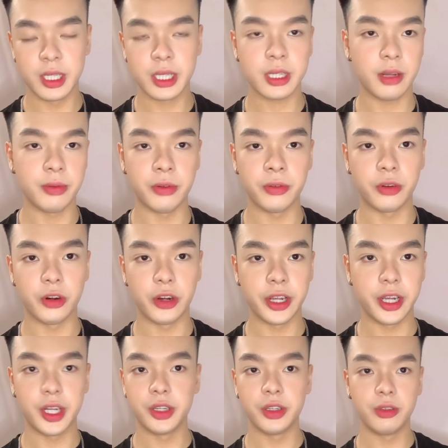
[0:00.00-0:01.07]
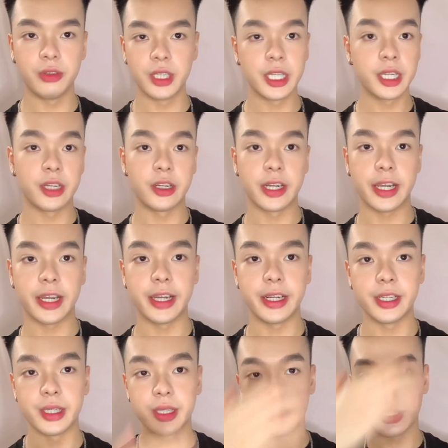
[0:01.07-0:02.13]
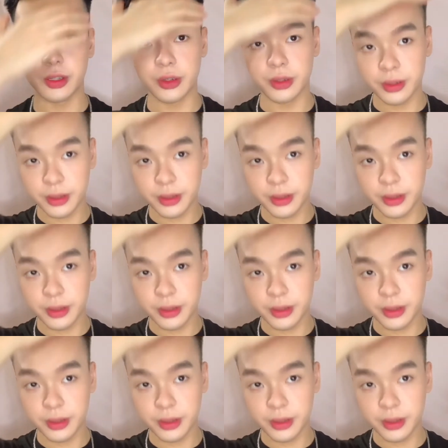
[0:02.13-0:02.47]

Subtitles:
type of forehead, you really cannot hide it, so.